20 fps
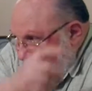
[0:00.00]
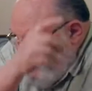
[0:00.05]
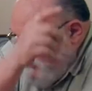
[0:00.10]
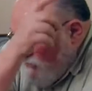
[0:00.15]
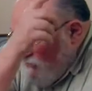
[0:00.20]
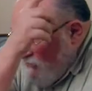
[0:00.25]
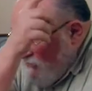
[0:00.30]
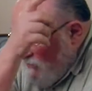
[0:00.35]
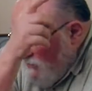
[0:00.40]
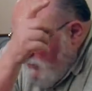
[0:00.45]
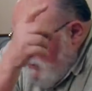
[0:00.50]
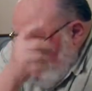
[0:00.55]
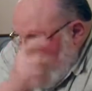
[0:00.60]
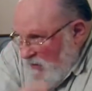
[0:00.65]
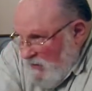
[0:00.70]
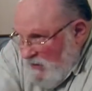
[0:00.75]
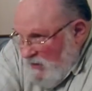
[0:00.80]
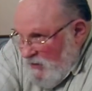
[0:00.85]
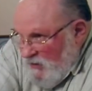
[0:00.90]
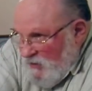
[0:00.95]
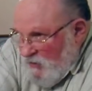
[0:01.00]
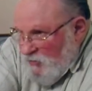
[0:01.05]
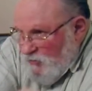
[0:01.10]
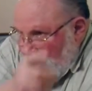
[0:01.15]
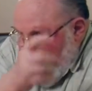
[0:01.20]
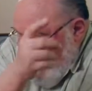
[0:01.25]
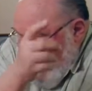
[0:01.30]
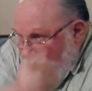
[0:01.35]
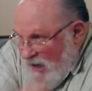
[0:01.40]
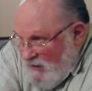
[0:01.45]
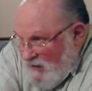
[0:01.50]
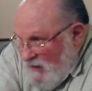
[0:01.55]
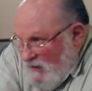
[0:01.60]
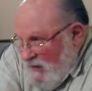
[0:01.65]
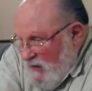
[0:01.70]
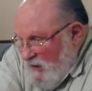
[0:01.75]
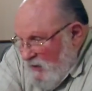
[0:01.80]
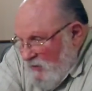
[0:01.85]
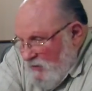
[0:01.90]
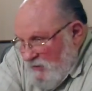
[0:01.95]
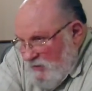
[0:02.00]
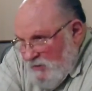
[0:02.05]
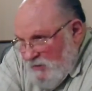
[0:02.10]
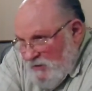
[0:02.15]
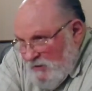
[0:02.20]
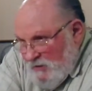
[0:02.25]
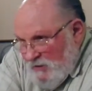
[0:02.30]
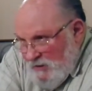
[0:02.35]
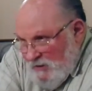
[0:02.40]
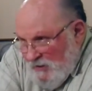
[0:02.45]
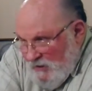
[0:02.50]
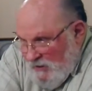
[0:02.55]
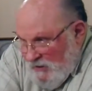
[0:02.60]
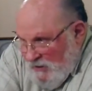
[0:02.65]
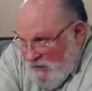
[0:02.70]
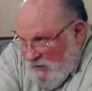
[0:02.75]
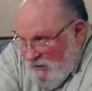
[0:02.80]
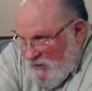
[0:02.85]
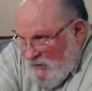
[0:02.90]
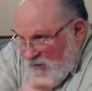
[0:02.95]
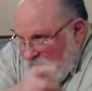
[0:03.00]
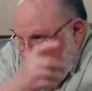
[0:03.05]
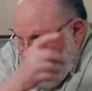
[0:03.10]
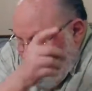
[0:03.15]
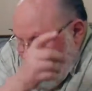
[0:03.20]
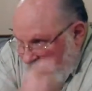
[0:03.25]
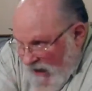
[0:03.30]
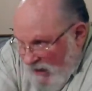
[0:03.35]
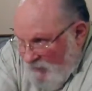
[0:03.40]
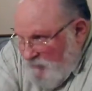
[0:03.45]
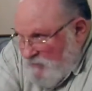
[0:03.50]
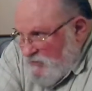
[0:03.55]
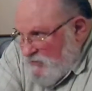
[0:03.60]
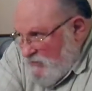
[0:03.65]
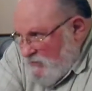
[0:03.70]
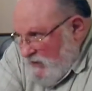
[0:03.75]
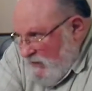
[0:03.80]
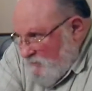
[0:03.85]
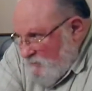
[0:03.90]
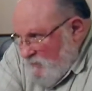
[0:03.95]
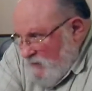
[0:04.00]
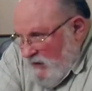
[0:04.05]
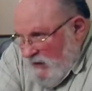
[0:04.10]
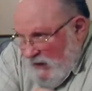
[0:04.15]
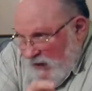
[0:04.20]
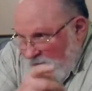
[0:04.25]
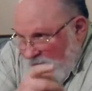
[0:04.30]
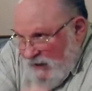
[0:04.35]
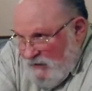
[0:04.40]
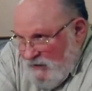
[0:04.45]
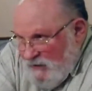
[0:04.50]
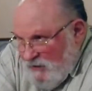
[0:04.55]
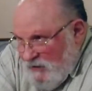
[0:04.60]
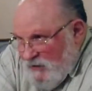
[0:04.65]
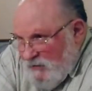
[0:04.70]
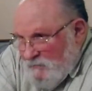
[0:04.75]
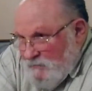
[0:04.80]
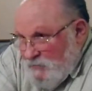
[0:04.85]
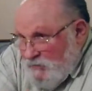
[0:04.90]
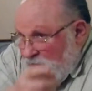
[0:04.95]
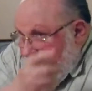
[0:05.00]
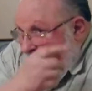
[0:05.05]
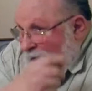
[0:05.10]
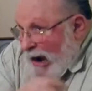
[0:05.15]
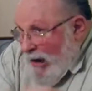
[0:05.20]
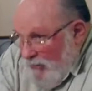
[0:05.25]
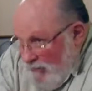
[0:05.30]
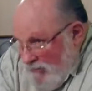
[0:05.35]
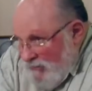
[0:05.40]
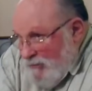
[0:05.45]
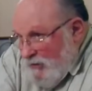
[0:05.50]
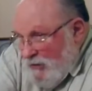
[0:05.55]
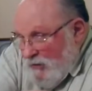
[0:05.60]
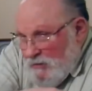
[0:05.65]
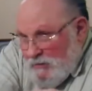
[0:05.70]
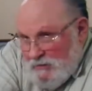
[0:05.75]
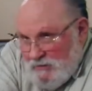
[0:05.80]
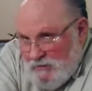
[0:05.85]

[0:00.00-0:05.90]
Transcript: his humanity, that was something he had to come down